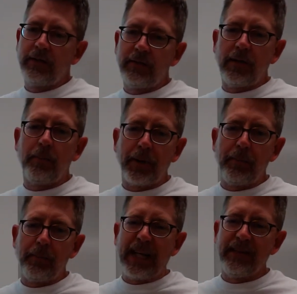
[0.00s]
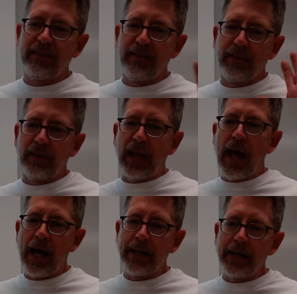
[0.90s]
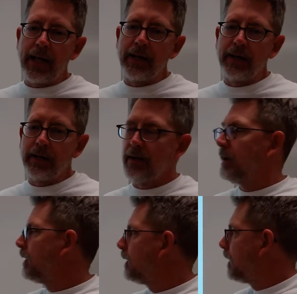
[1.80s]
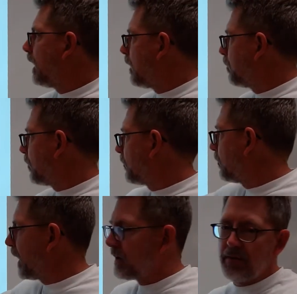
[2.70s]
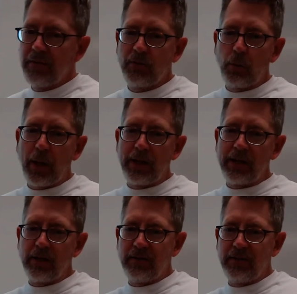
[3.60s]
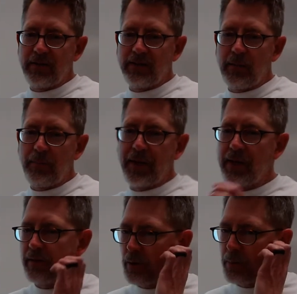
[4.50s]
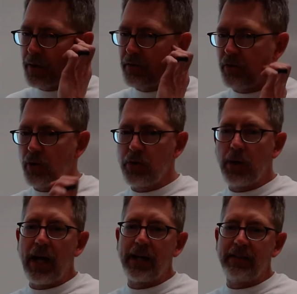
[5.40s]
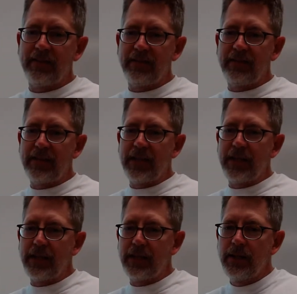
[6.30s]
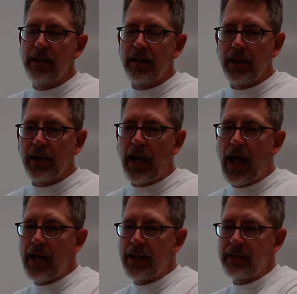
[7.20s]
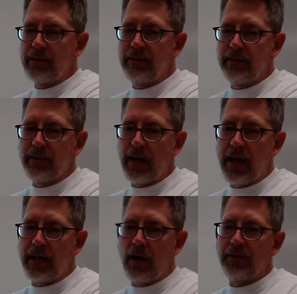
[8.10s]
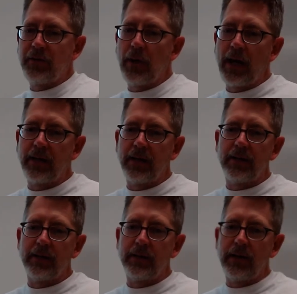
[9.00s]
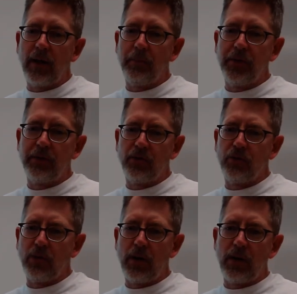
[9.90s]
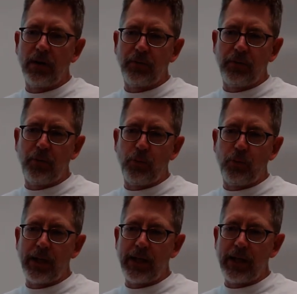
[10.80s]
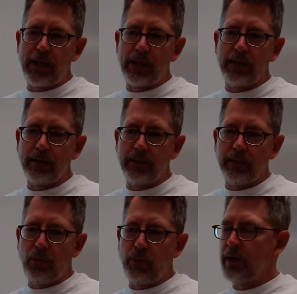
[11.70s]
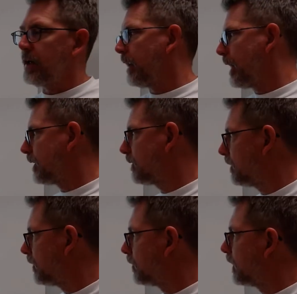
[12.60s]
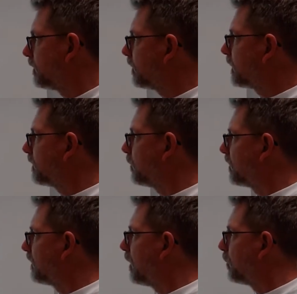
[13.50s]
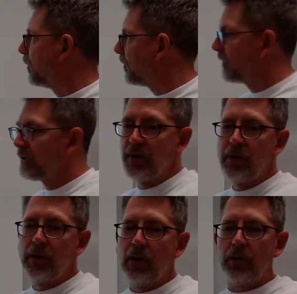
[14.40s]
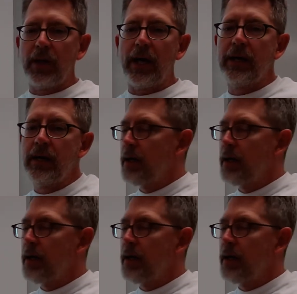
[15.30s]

simply means line, and perspective is the way that you see something. So I'm going to show you how to see lines and also how to help you to draw 3D lines. So let's look at some examples. Okay,